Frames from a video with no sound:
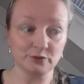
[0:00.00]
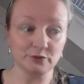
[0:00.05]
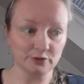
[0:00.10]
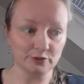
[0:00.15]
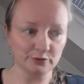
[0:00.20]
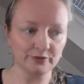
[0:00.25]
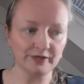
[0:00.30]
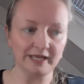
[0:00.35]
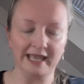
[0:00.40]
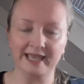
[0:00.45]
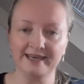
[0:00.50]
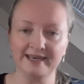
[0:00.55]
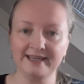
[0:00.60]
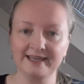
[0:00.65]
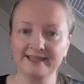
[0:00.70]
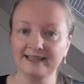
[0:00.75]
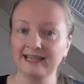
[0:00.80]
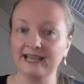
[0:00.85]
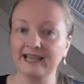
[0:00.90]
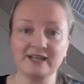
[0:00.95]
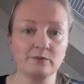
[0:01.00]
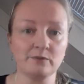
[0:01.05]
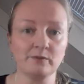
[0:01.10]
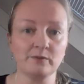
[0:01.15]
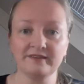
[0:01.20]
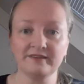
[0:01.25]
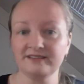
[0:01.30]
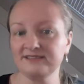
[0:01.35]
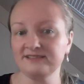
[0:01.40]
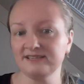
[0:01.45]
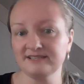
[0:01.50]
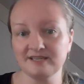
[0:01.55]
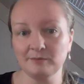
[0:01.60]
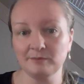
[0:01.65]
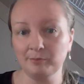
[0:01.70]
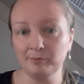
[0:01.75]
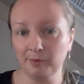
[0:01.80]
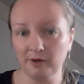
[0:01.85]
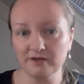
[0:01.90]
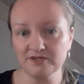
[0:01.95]
look at it like, well, this is
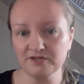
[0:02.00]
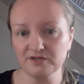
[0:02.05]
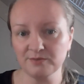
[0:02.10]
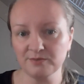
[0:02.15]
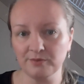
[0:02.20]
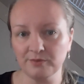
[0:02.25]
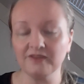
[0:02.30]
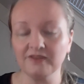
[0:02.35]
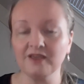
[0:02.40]
impossible.